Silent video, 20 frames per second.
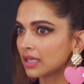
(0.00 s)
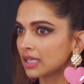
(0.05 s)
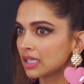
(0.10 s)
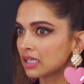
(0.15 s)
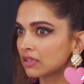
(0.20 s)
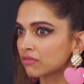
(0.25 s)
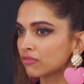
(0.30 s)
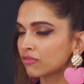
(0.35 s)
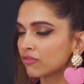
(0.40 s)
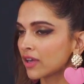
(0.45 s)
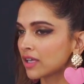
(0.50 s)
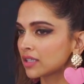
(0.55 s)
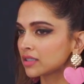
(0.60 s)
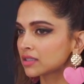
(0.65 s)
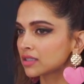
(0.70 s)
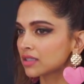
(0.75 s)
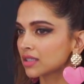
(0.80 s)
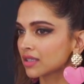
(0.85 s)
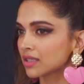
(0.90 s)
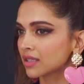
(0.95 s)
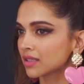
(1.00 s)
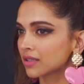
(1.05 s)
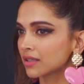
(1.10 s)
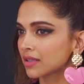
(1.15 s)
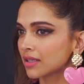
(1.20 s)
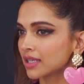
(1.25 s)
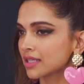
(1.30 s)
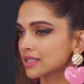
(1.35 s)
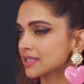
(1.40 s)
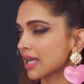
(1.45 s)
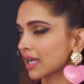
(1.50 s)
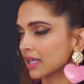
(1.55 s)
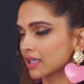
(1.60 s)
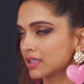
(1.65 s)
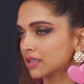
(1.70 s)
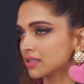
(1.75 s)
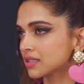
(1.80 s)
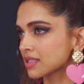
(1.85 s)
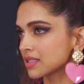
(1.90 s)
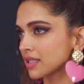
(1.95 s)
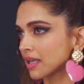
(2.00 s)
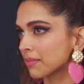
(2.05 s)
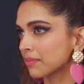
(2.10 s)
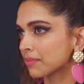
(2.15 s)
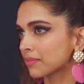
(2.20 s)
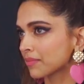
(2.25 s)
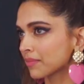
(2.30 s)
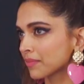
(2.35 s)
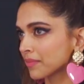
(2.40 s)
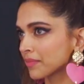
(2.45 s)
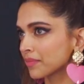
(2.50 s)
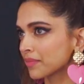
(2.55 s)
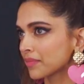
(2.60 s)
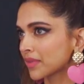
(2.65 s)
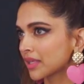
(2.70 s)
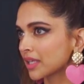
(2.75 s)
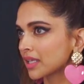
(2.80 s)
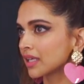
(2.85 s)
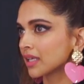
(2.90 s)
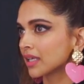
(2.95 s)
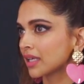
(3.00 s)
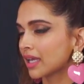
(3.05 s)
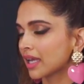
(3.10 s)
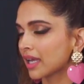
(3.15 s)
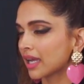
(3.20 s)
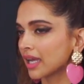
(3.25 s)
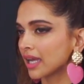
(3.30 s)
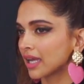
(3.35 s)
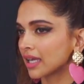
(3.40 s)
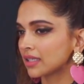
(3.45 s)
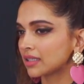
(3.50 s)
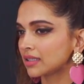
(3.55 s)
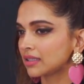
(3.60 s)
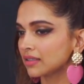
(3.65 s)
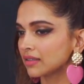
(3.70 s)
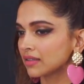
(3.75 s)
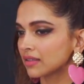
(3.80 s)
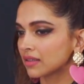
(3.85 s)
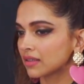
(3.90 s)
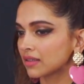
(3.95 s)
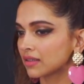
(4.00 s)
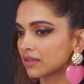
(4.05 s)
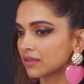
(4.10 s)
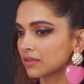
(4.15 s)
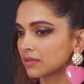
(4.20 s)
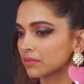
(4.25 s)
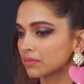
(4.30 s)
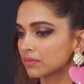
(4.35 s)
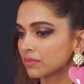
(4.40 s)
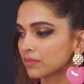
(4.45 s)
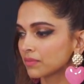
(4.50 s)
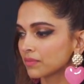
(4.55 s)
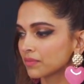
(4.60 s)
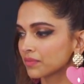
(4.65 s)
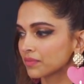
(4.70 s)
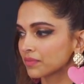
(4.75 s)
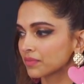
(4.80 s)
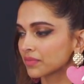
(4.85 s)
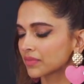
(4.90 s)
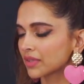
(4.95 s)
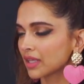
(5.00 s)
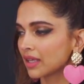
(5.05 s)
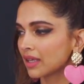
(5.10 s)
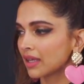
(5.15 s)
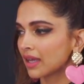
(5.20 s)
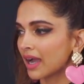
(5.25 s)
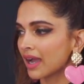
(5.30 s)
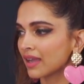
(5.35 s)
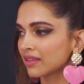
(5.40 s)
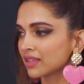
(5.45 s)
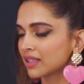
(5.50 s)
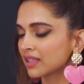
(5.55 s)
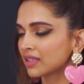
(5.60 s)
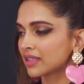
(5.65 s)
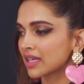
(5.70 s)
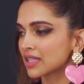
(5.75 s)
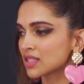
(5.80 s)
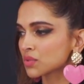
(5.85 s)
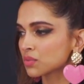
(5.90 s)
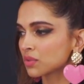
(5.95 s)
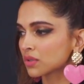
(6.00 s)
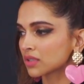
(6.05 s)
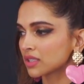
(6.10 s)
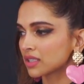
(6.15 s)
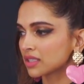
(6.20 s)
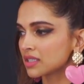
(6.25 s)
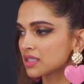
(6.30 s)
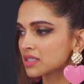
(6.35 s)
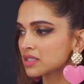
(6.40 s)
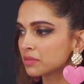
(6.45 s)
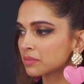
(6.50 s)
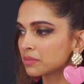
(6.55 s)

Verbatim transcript: It felt exactly the same, and I think that's what it is